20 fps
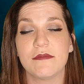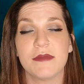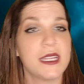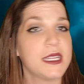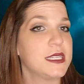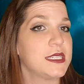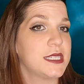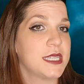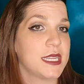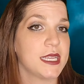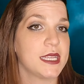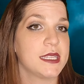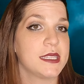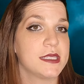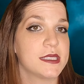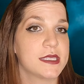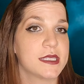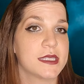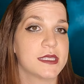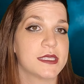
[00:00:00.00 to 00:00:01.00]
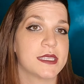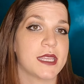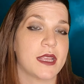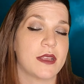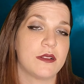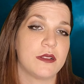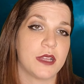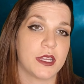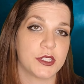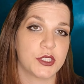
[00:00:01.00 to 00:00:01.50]
intense
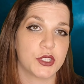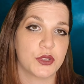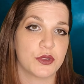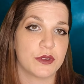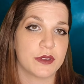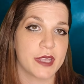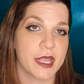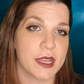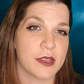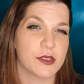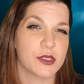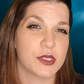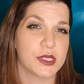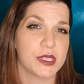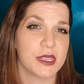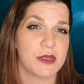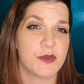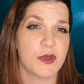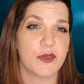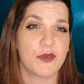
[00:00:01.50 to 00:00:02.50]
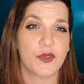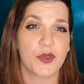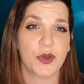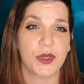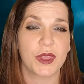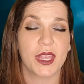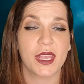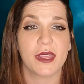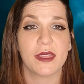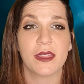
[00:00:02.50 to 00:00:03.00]
psychological counseling
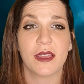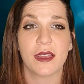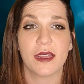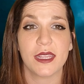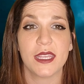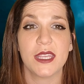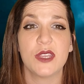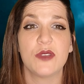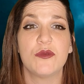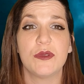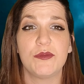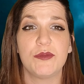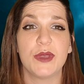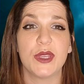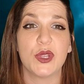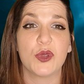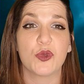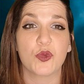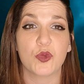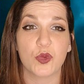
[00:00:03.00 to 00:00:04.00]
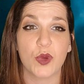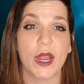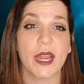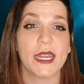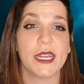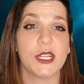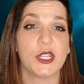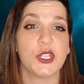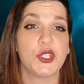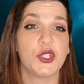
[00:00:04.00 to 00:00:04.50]
before they thought he would be
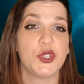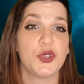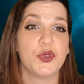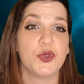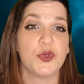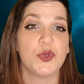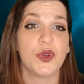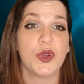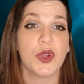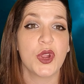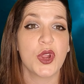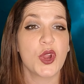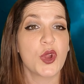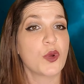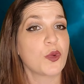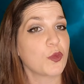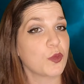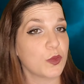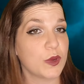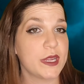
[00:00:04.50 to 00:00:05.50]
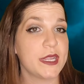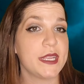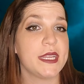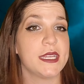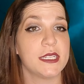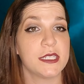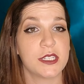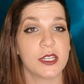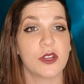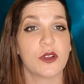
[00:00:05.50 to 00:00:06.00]
ready to
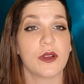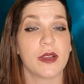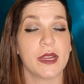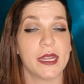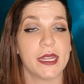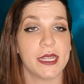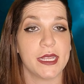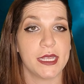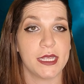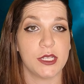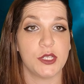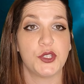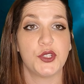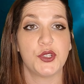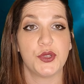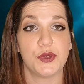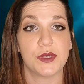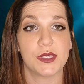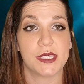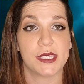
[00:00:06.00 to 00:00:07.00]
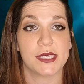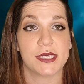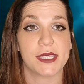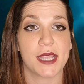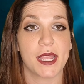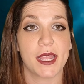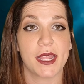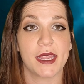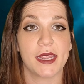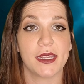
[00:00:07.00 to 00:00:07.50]
reintegrate into
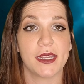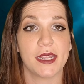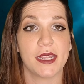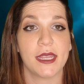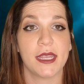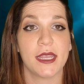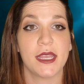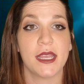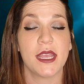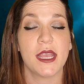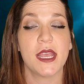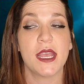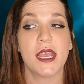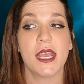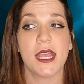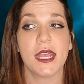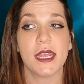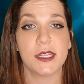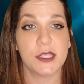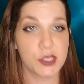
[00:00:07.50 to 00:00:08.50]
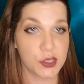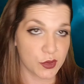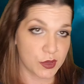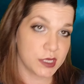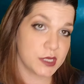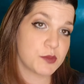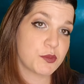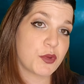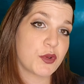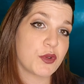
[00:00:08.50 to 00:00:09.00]
society. And so
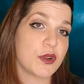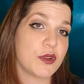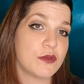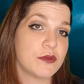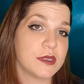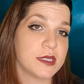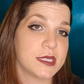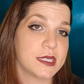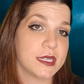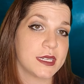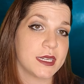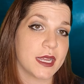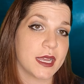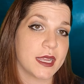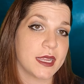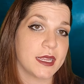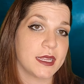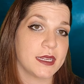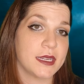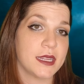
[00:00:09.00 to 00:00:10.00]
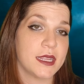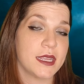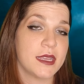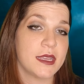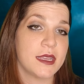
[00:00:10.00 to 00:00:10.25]
his parole was denied.